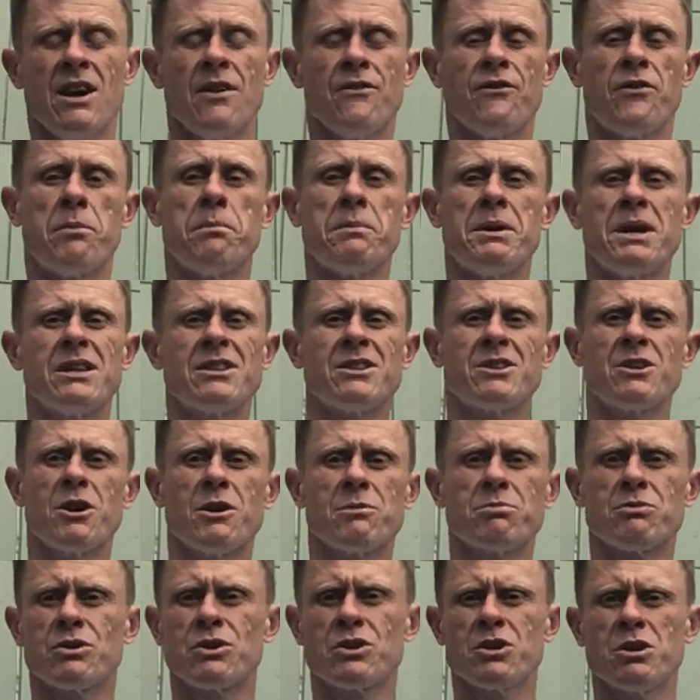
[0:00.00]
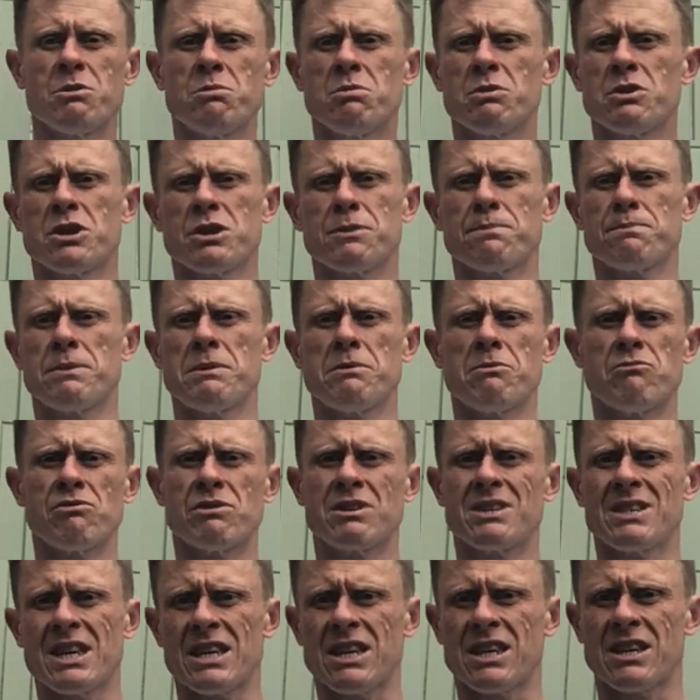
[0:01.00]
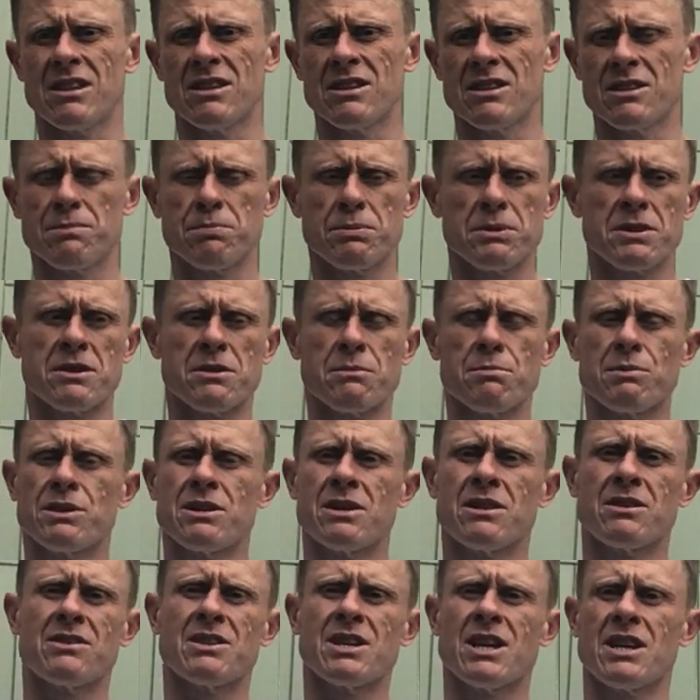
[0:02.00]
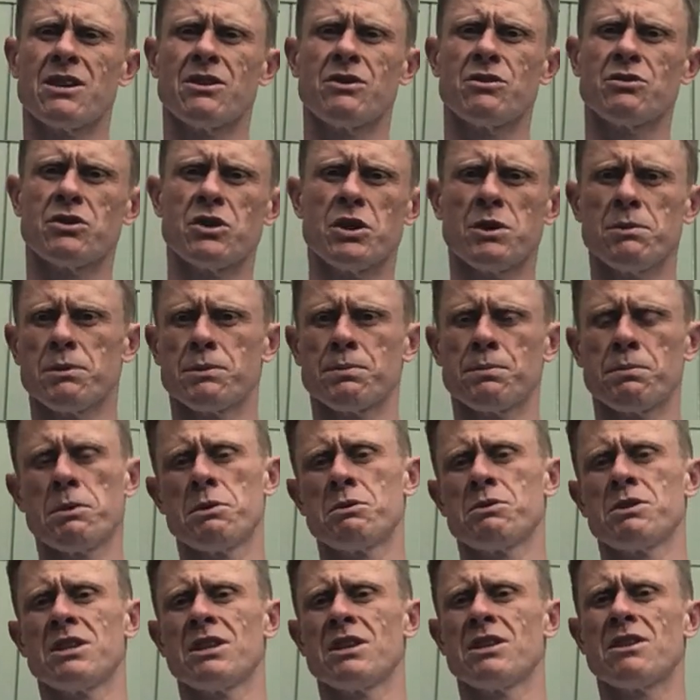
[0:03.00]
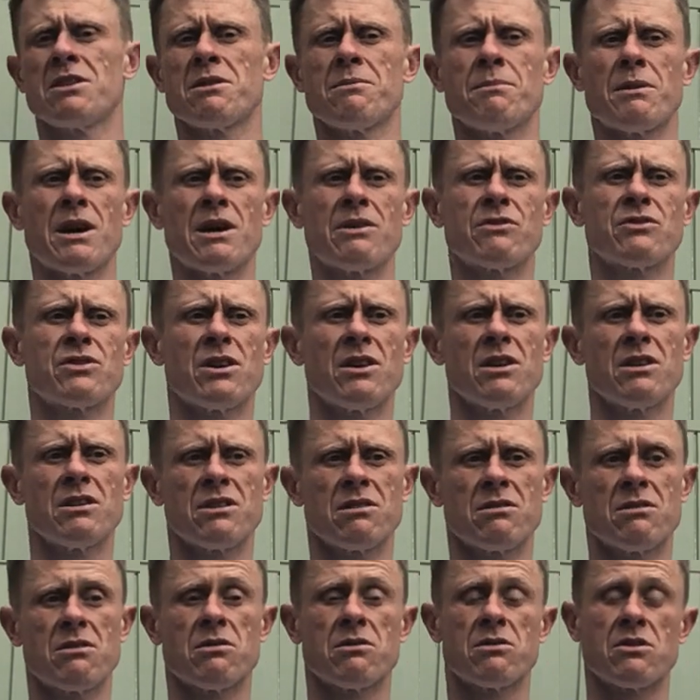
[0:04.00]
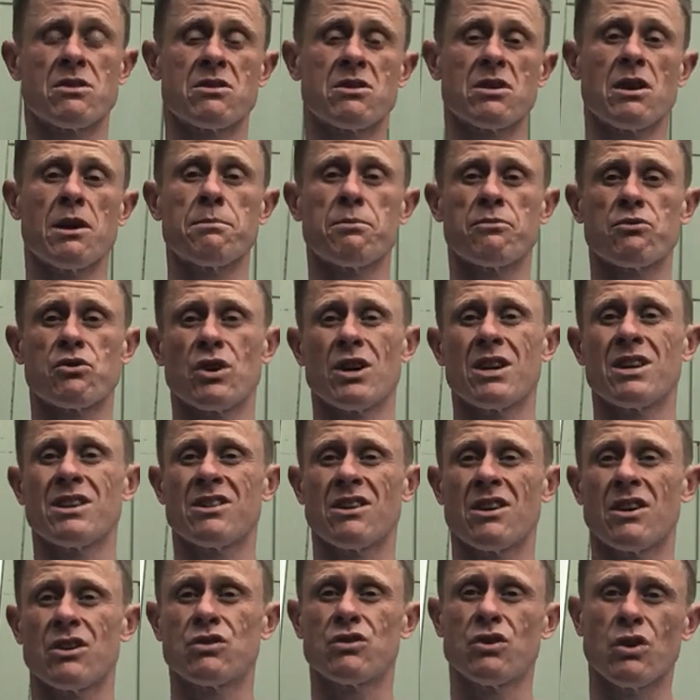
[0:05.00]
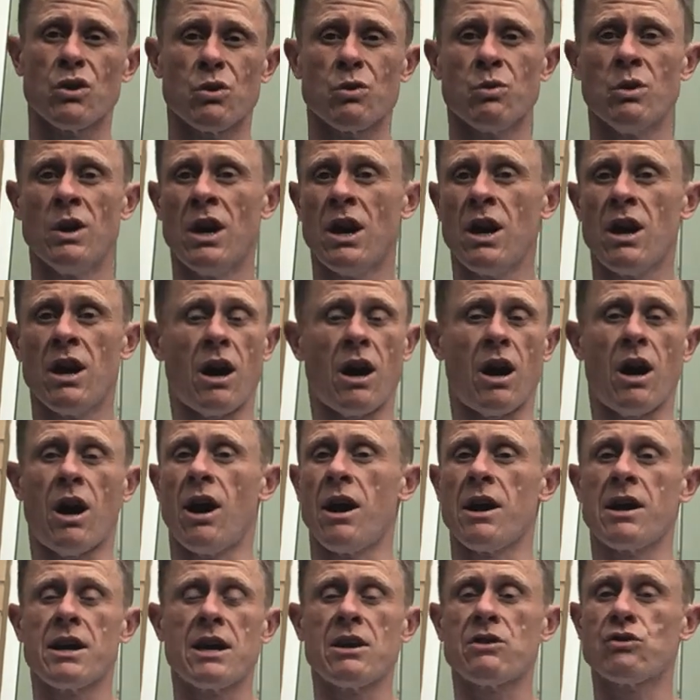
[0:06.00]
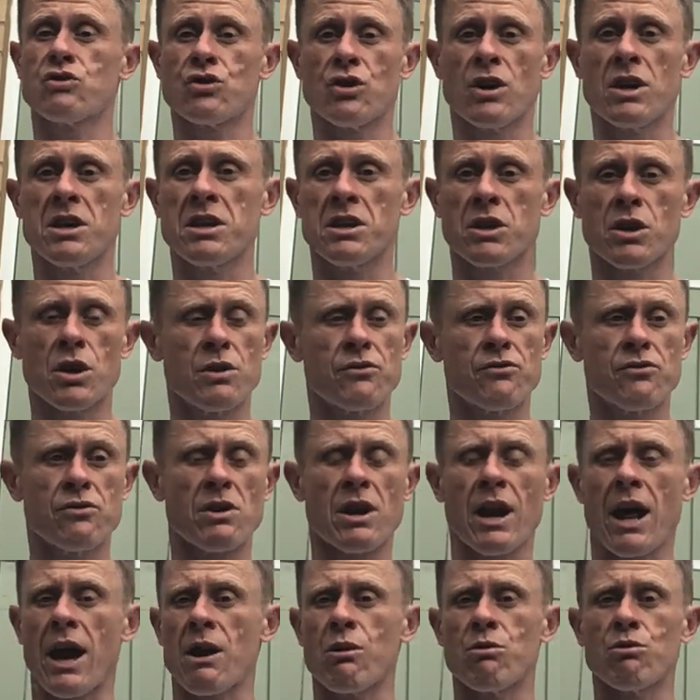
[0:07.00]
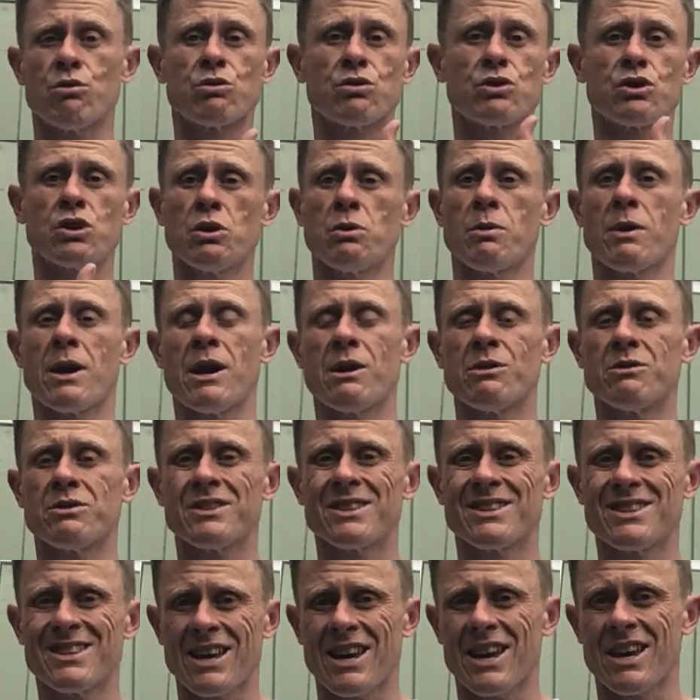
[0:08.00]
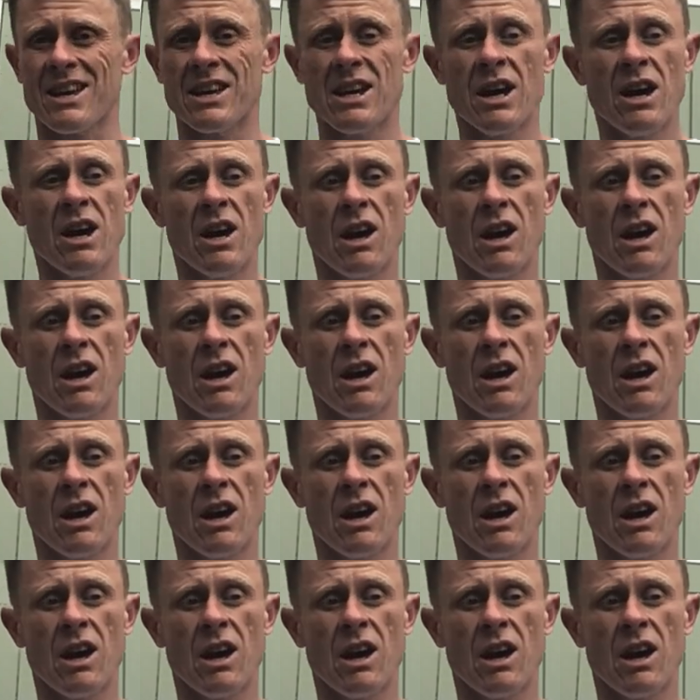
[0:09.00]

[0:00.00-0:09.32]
For me to go up to two would just be ridiculous, because I'll be just taking on too much protein, and the amount of diet, the, the type of training that I do, I ain't training over an hour or two hours a day.